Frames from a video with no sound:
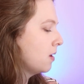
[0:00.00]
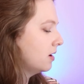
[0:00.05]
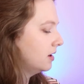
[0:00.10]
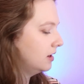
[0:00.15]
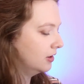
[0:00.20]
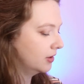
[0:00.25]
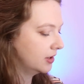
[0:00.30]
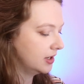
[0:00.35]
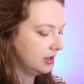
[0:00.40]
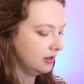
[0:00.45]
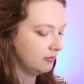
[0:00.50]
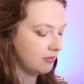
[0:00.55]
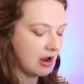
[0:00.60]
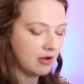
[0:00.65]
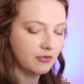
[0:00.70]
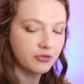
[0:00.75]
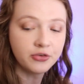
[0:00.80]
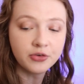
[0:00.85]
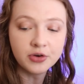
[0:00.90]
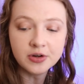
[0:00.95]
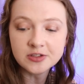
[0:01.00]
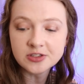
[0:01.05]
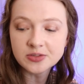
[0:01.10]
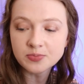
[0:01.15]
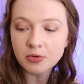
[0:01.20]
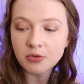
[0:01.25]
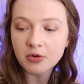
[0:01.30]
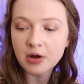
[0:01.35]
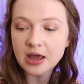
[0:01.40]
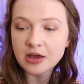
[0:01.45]
looking around for
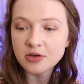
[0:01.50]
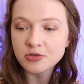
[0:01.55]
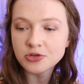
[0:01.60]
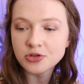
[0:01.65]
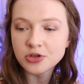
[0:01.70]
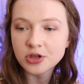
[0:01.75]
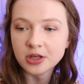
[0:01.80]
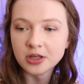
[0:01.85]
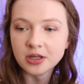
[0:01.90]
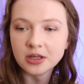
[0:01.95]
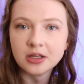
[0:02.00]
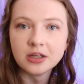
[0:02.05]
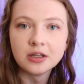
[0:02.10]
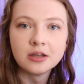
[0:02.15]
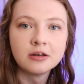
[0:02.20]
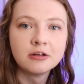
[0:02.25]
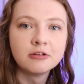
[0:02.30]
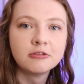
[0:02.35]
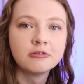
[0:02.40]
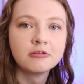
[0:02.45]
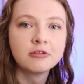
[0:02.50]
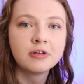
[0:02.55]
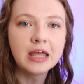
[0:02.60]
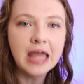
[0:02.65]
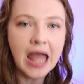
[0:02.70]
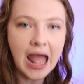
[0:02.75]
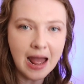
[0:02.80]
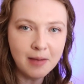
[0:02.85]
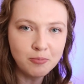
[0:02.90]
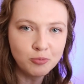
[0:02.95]
inspiration,
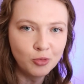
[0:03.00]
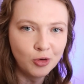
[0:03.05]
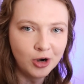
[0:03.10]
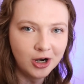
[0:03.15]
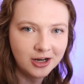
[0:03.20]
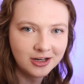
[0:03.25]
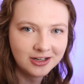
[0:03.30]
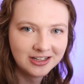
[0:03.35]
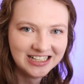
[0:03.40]
camera.